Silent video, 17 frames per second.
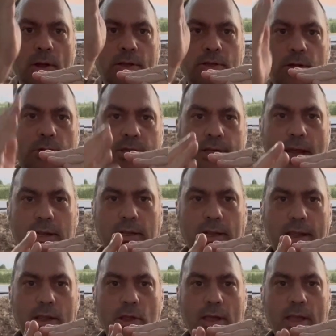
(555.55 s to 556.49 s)
And so
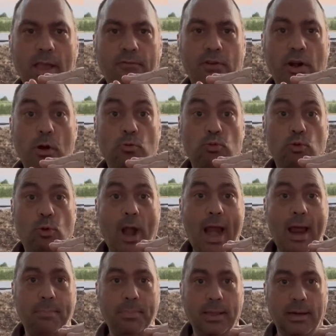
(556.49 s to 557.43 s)
suddenly you can get very
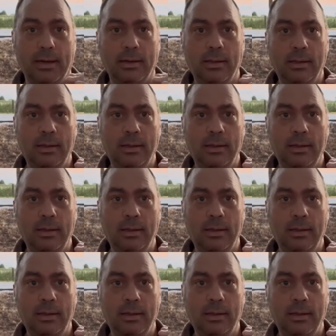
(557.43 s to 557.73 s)
rapid